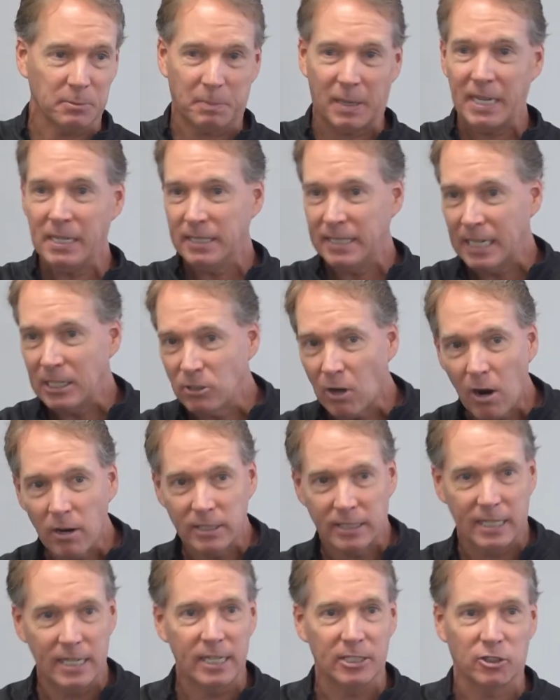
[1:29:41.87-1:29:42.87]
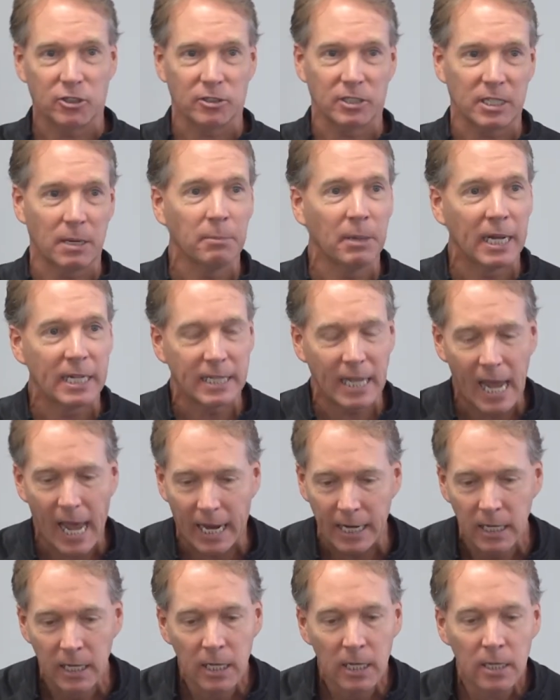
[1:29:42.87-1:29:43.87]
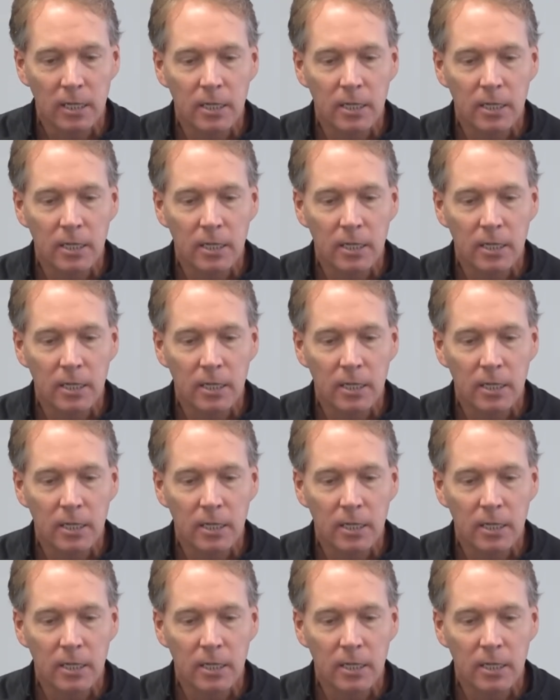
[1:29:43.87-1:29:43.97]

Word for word: playing Ding Dong Ditch or something like that.